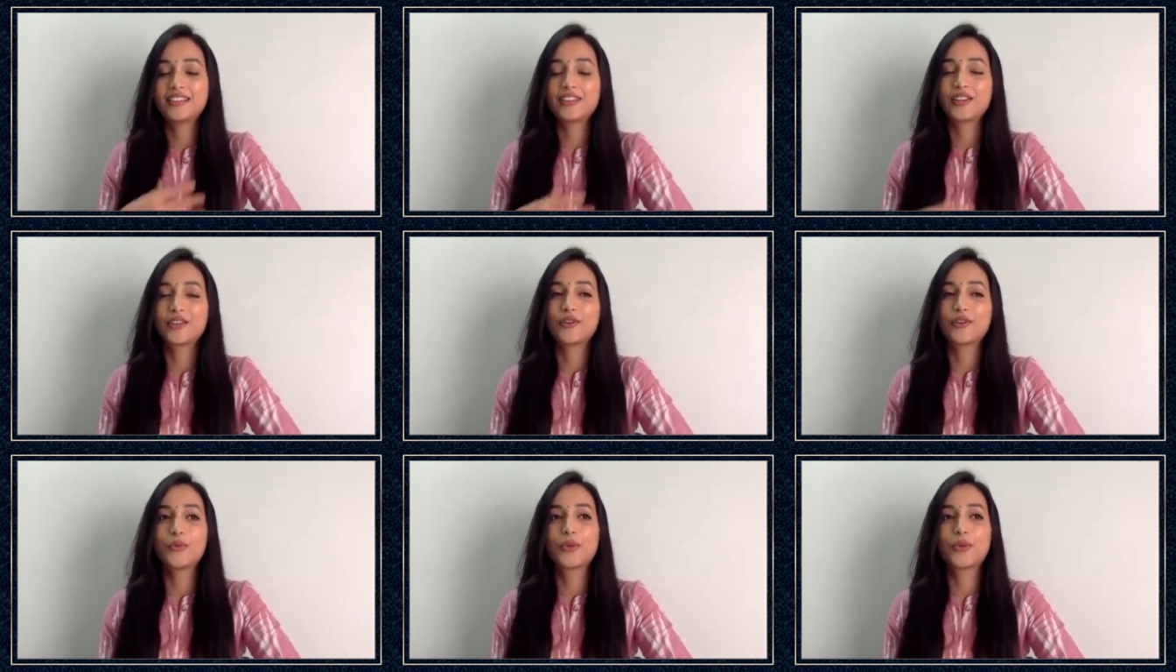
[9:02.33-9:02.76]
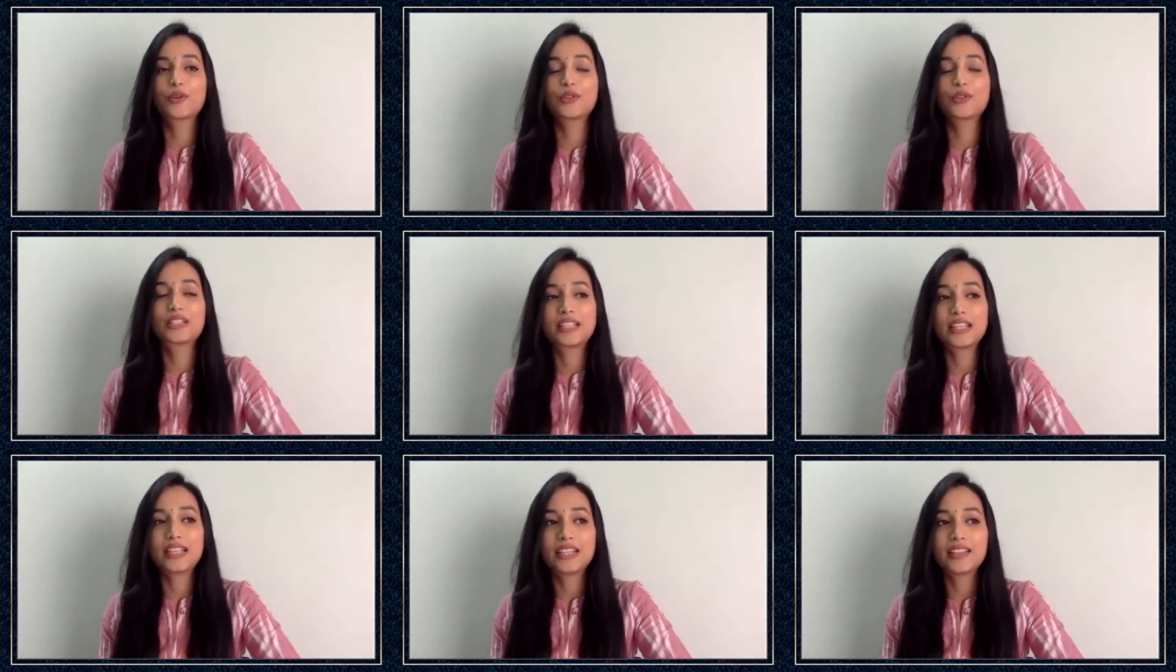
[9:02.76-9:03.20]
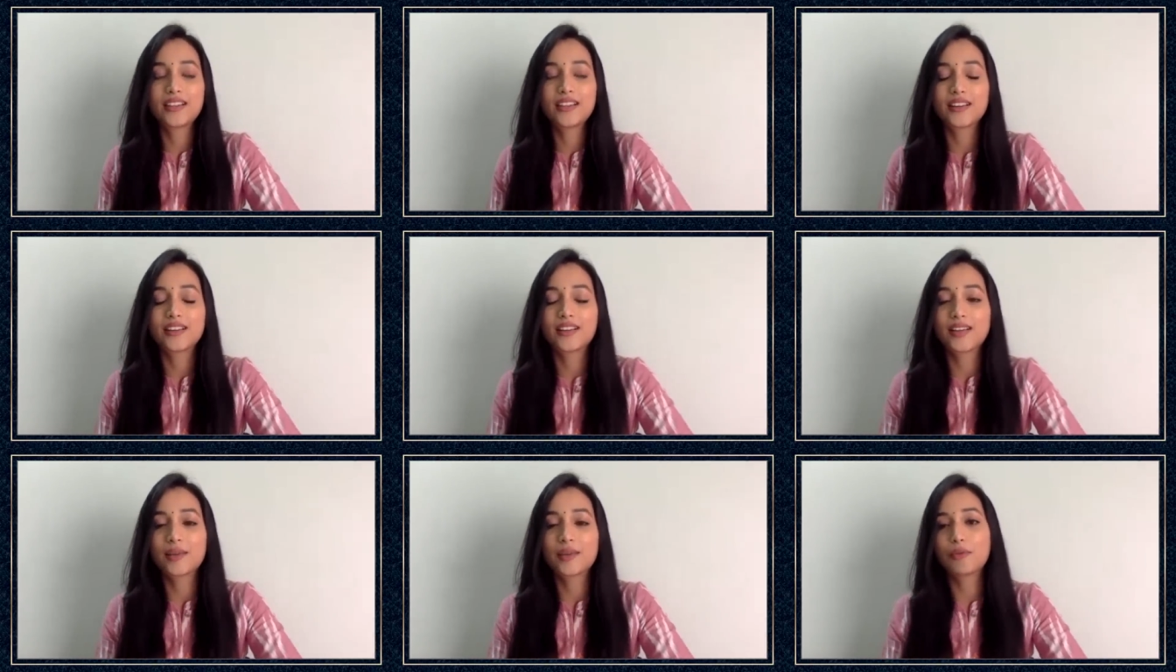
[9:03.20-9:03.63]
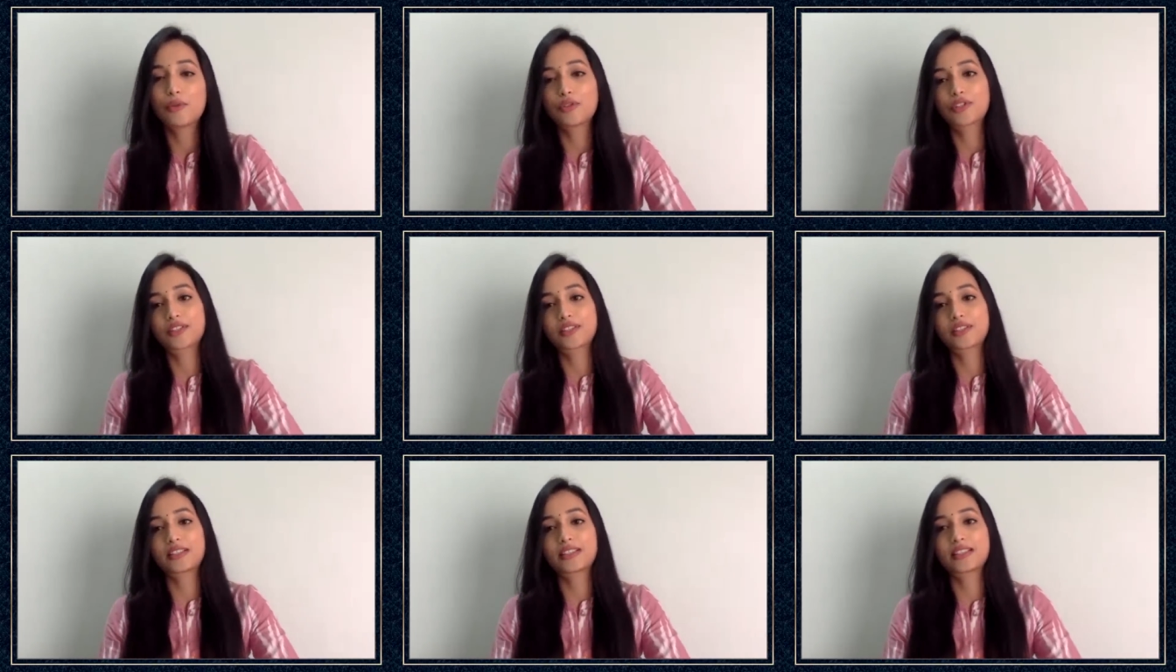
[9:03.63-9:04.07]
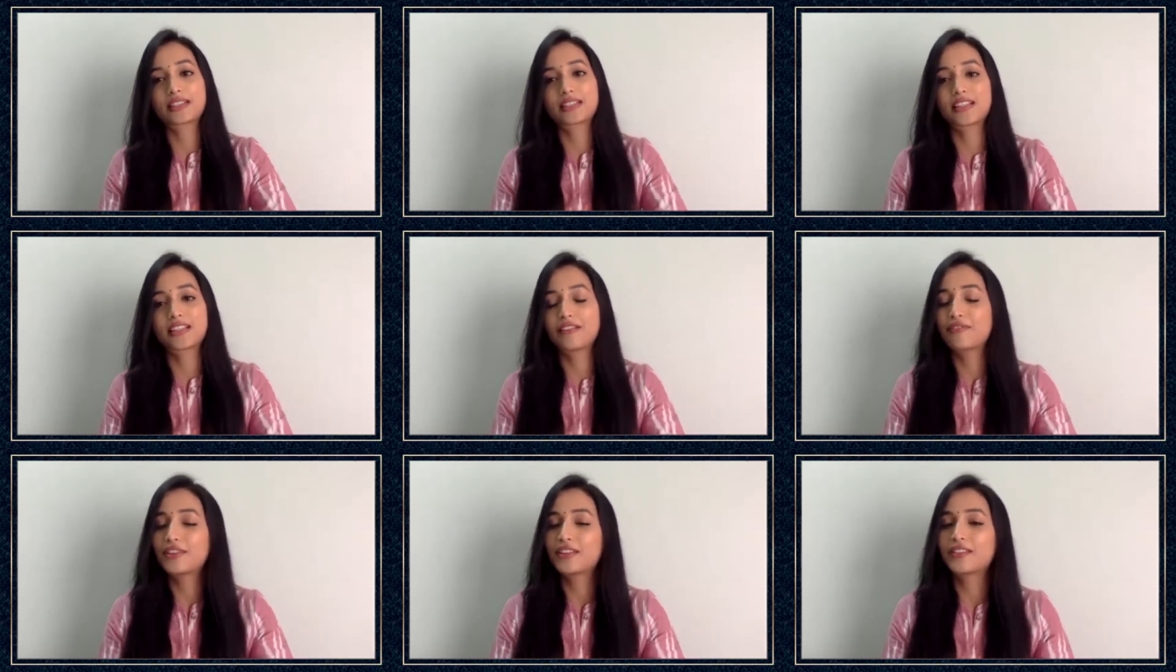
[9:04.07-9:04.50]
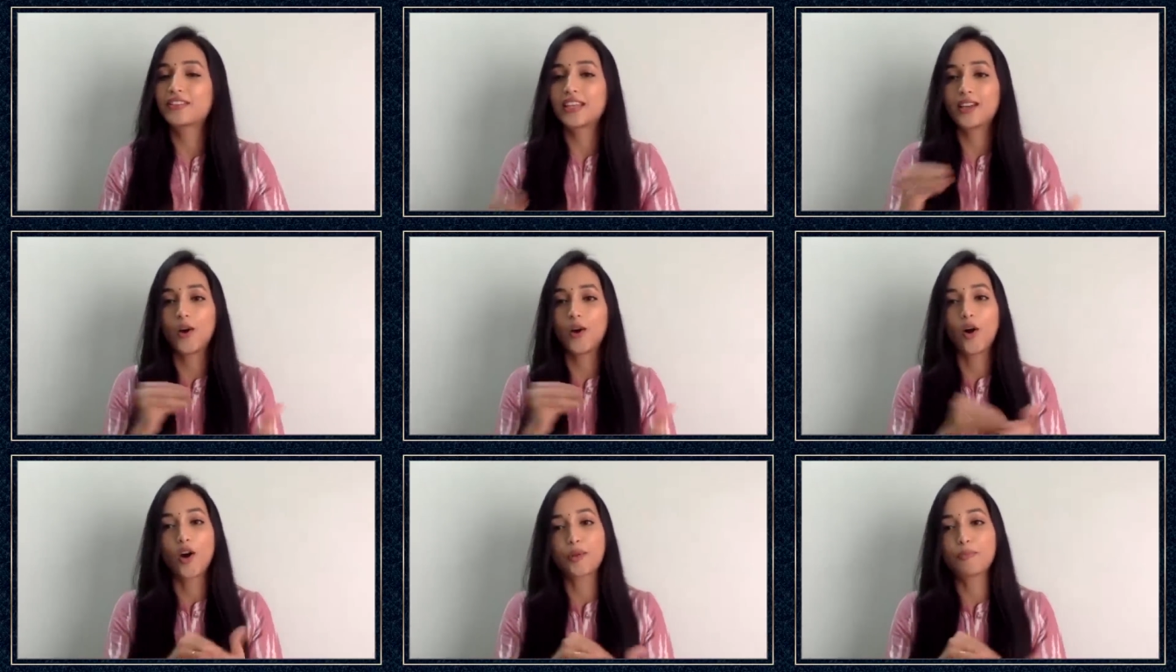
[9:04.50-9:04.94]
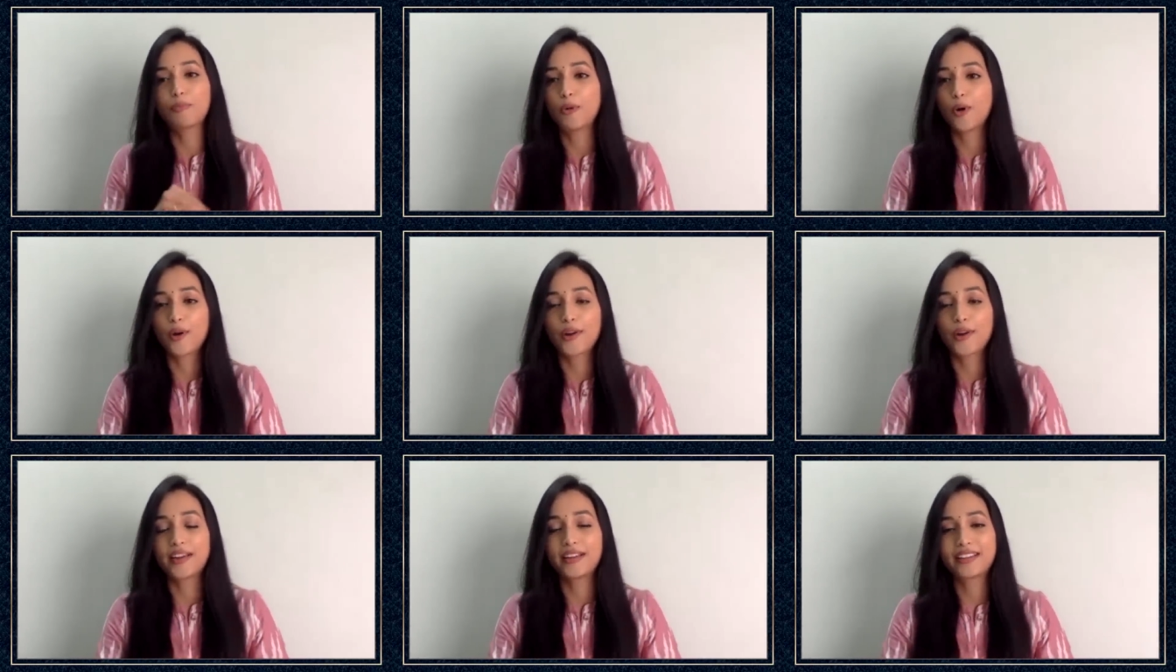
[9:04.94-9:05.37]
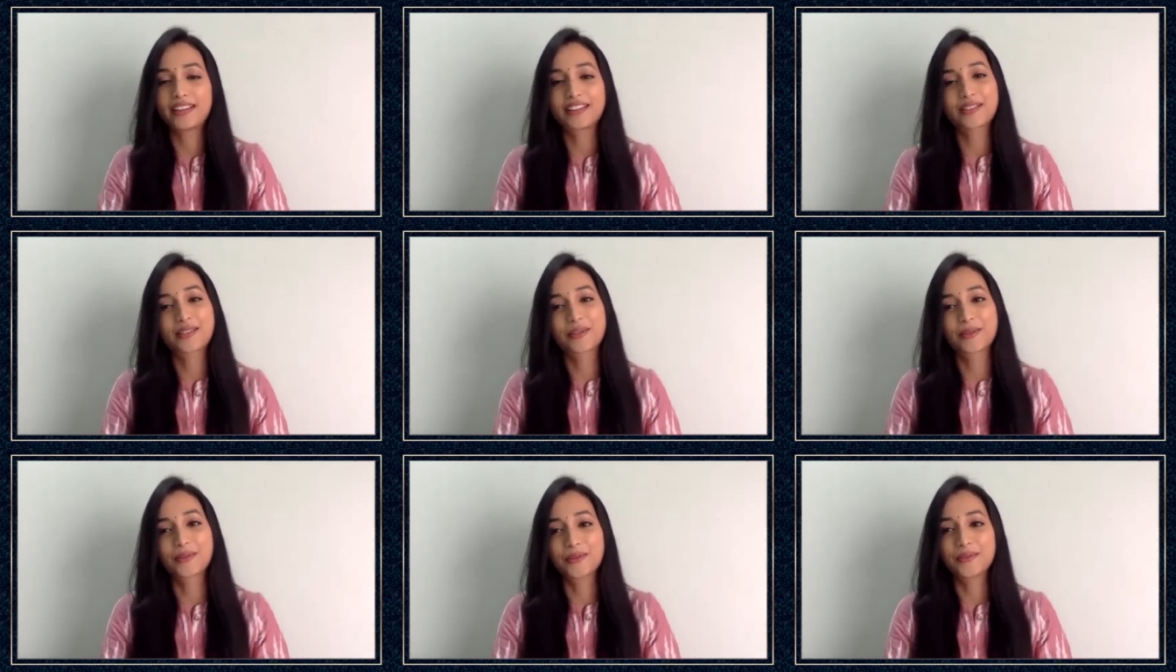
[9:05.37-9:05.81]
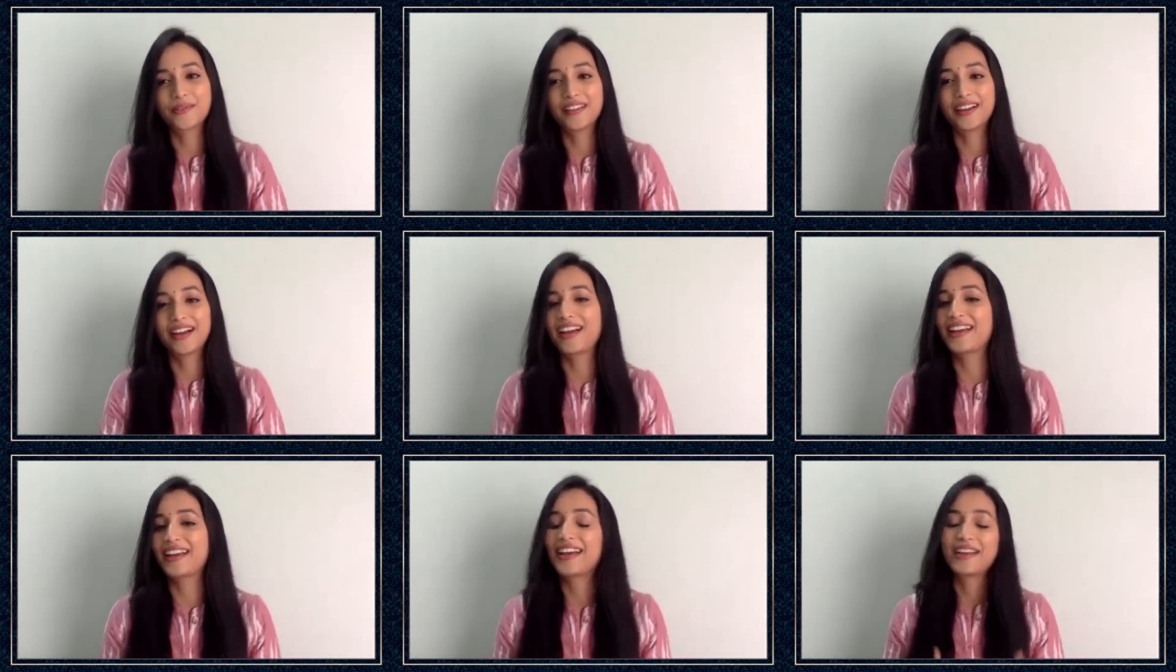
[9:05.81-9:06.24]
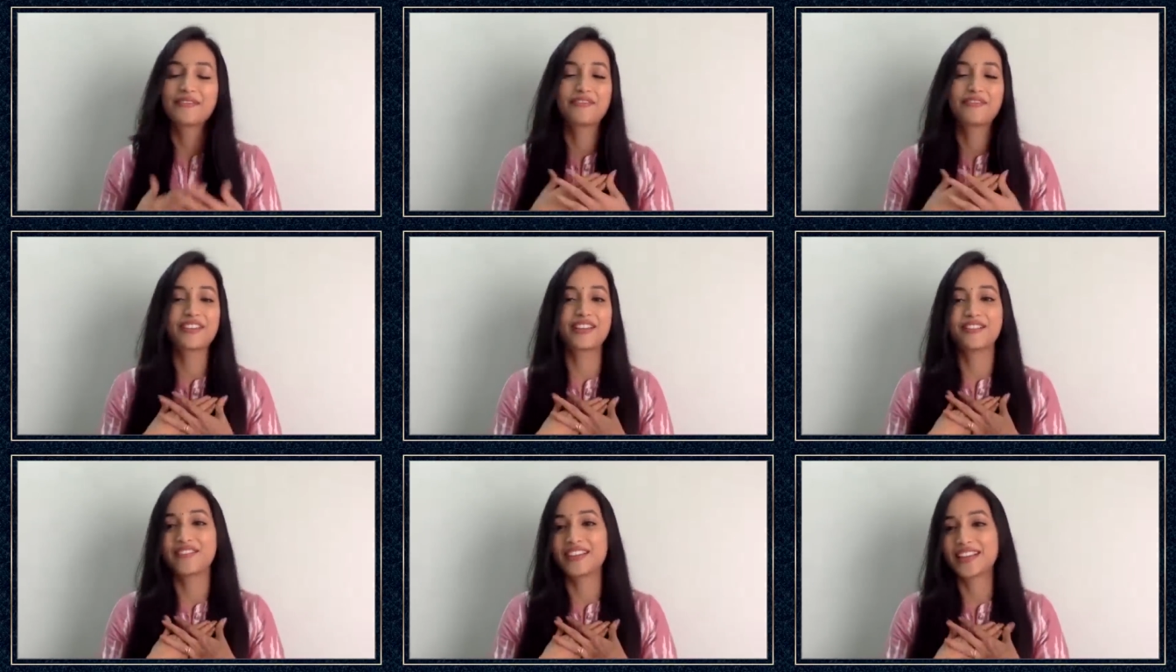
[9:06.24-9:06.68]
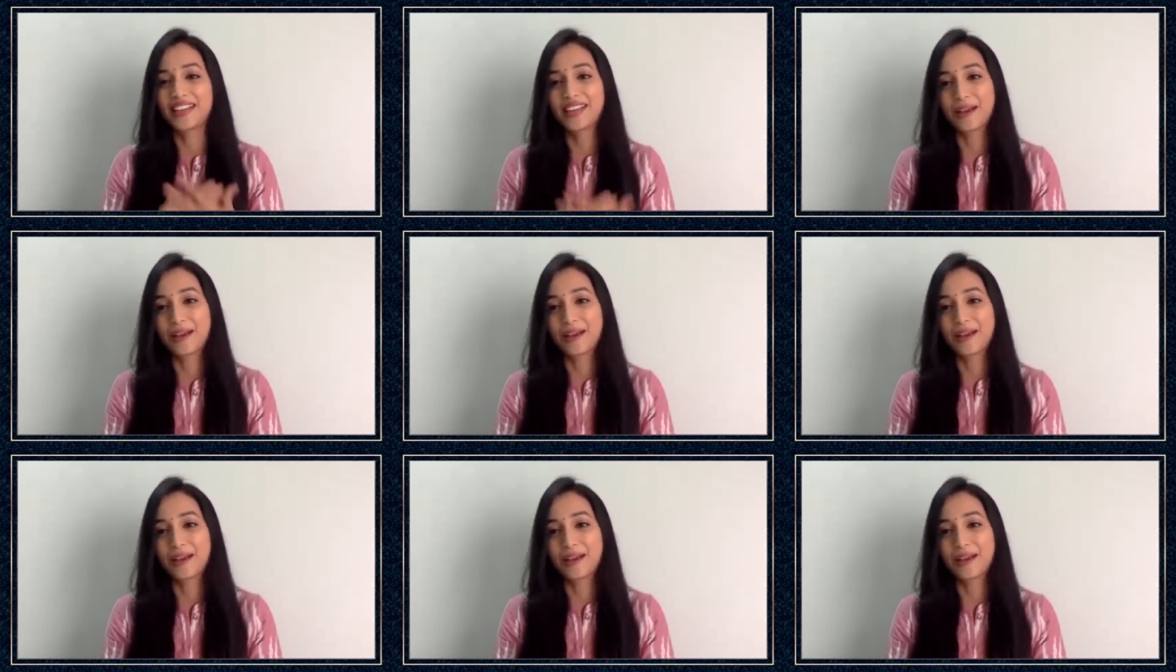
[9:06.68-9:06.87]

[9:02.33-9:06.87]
you know, we could see the emotions and everything on point. So I, I feel very